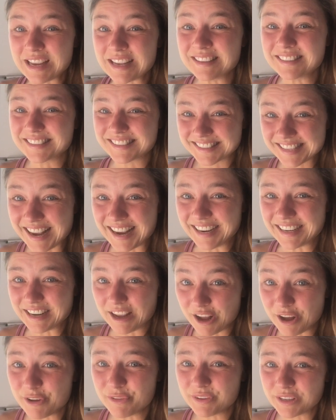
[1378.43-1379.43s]
inside
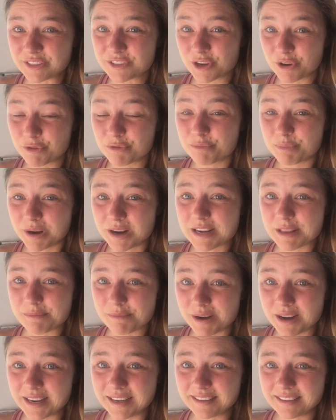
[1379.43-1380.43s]
of its own body
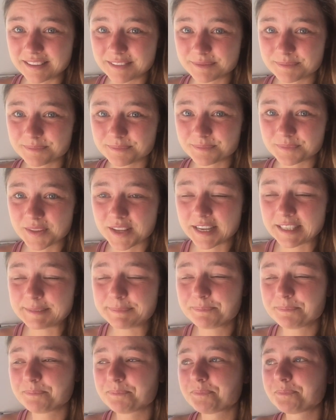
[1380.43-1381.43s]
mind. Okay?
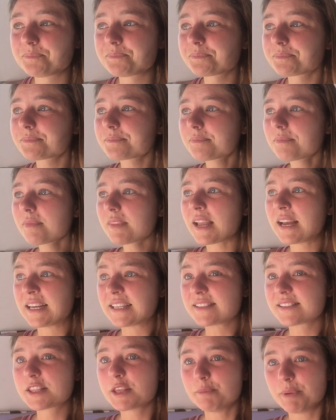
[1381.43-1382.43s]

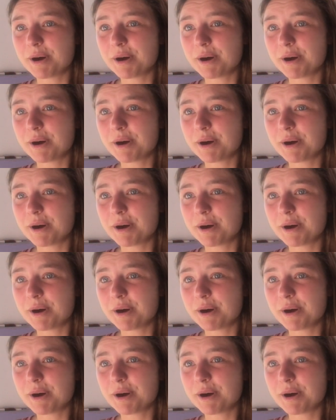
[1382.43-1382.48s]
As the